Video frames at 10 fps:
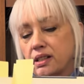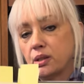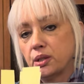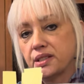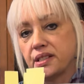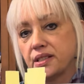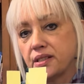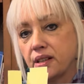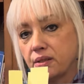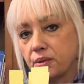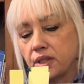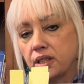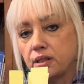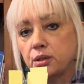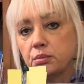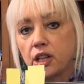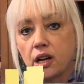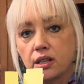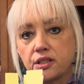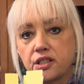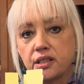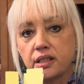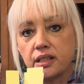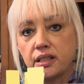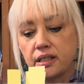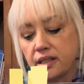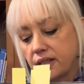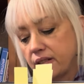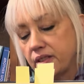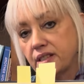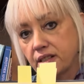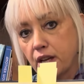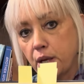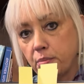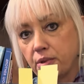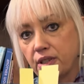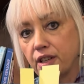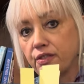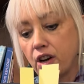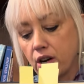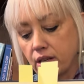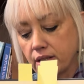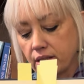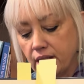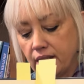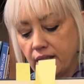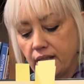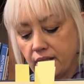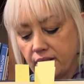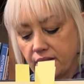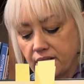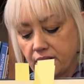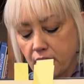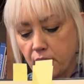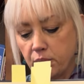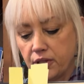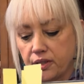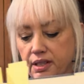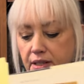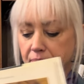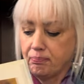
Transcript: Horses really loom large in this type of art and at this time period.